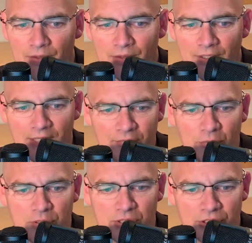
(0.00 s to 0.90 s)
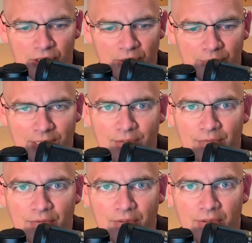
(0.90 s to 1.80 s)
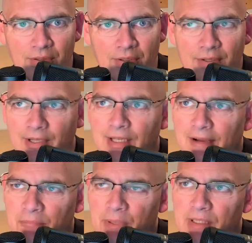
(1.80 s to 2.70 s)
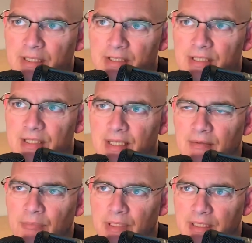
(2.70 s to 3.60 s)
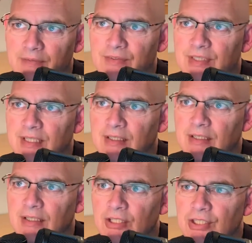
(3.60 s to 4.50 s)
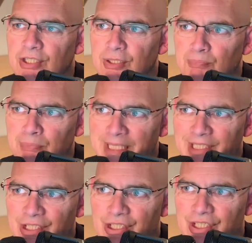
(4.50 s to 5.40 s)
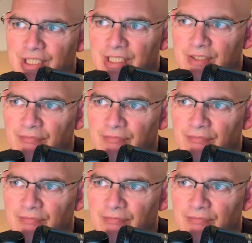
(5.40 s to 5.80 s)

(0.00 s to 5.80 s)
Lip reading: The left wants to shut him down. The left believes that speech is